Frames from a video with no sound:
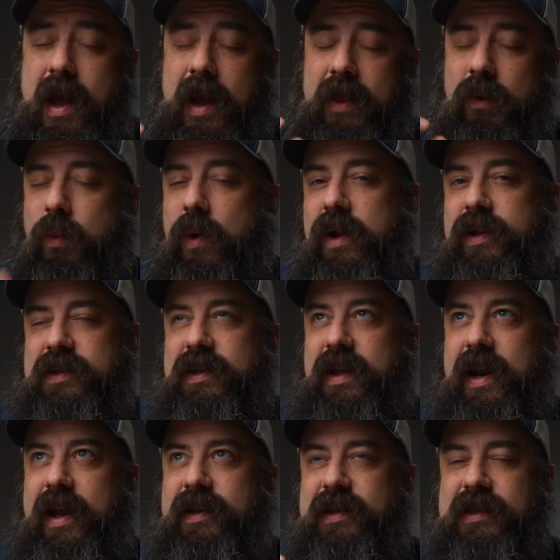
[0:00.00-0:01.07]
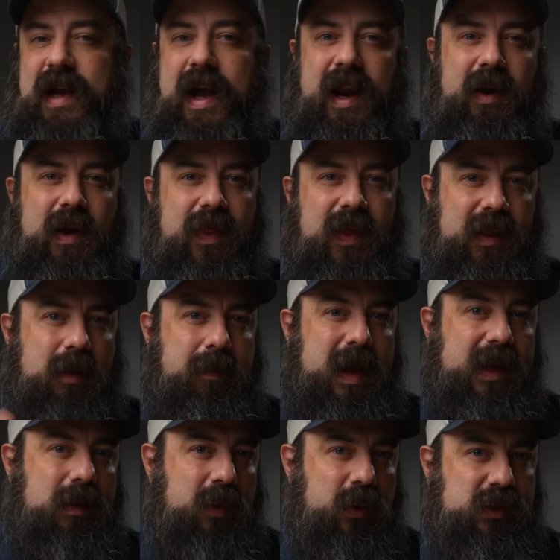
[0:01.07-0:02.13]
and the ones that I decided I think that
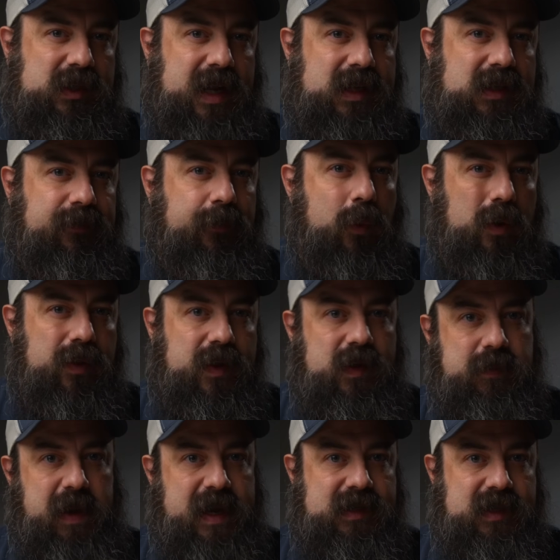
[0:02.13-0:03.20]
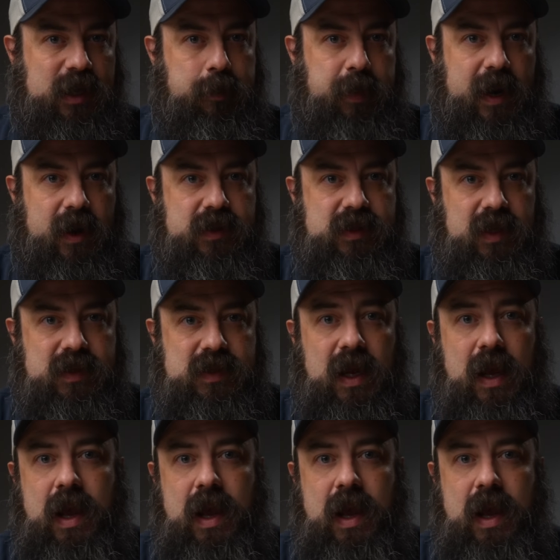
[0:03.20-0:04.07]
make the most sense for these basic comparisons.